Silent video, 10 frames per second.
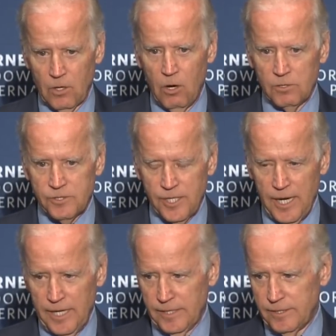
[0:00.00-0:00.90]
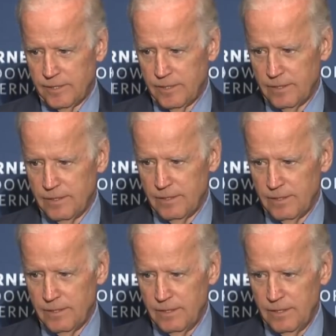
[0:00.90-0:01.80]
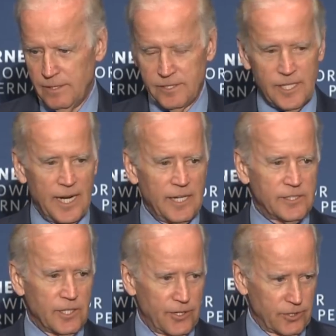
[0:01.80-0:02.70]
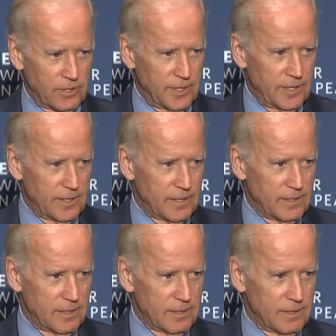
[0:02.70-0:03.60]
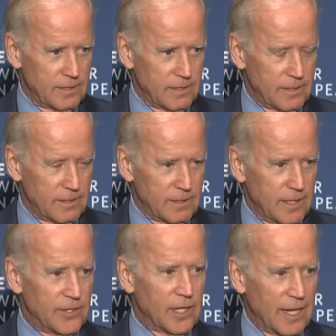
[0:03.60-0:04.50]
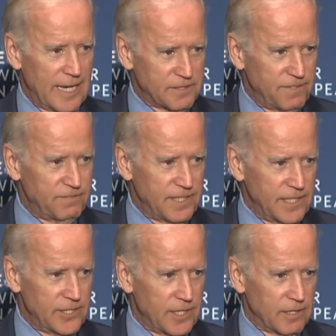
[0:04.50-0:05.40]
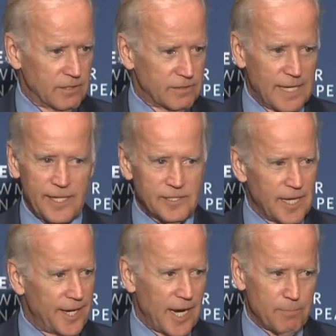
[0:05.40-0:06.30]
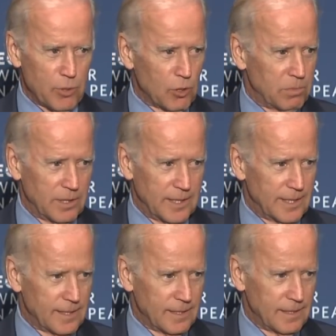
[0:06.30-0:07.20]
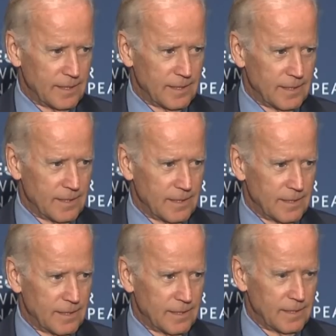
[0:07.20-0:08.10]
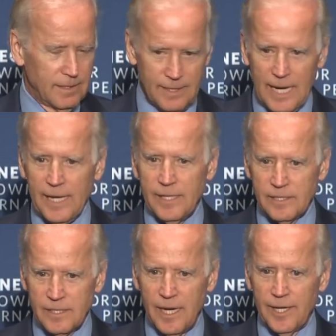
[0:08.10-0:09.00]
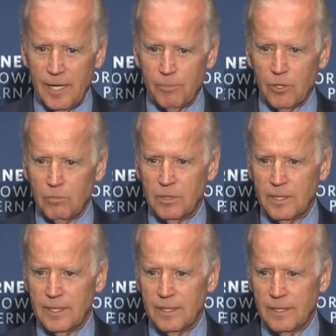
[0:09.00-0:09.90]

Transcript: All's changed, changed utterly. In the last 15 years." That is not hyperbole. That is not hyperbole.